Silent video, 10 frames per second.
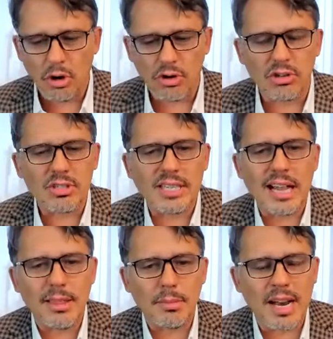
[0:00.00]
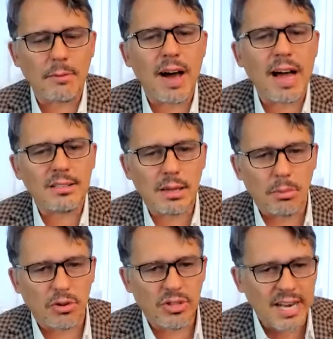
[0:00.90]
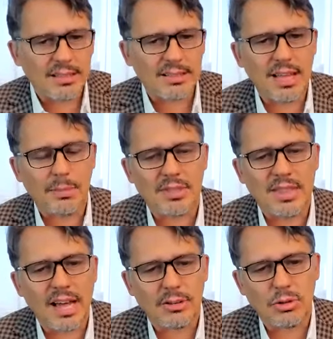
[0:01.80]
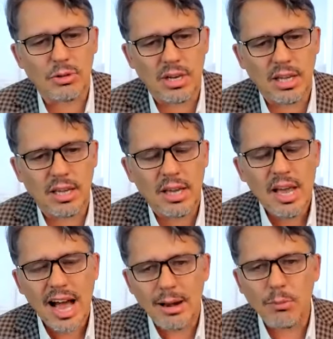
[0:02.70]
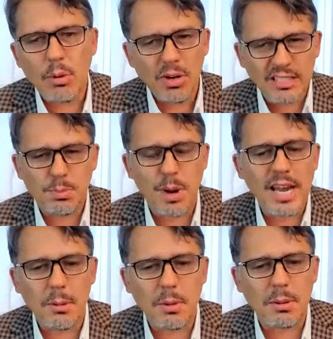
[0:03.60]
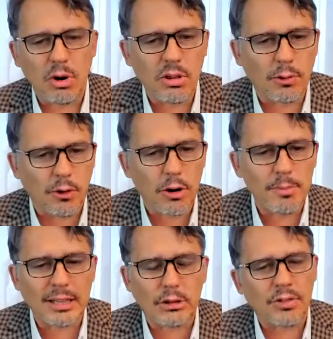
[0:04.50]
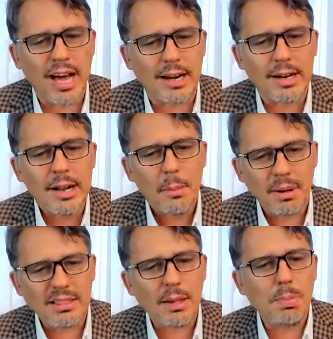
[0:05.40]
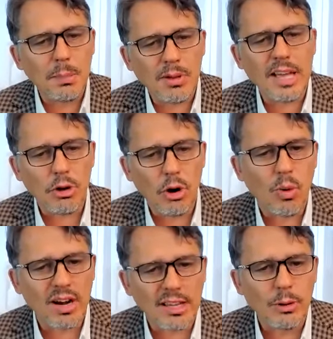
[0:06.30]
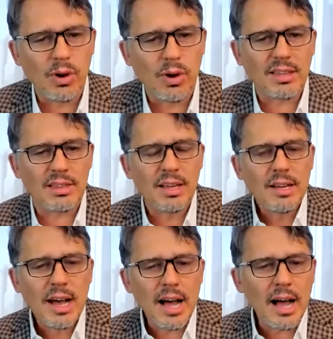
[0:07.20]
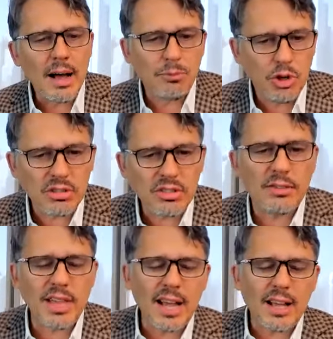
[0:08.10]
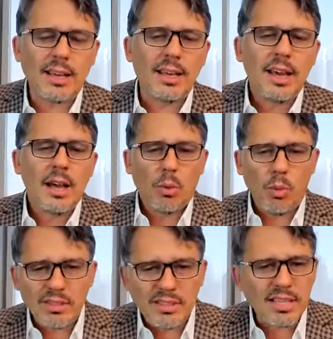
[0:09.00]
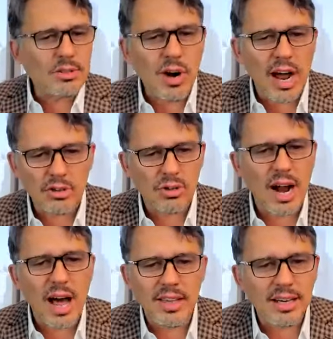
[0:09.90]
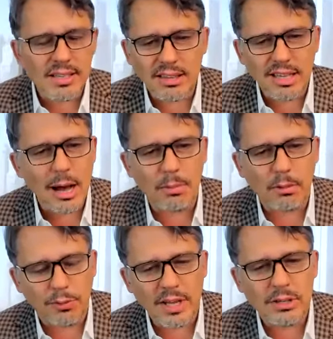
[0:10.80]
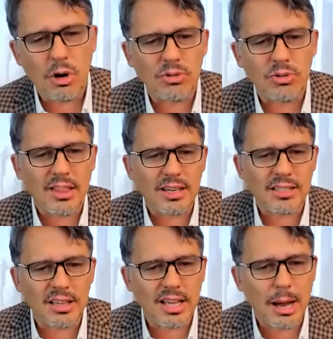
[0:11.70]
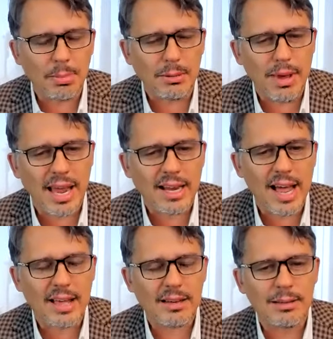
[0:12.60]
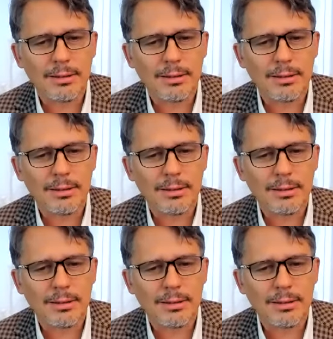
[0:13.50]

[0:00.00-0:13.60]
consult them and advise them on the next steps that usually, and we will explain a little bit more the format of that. But the people that you're working with yourself directly, what's the structure? Are they setting up on free zones? Are they setting up in mainland?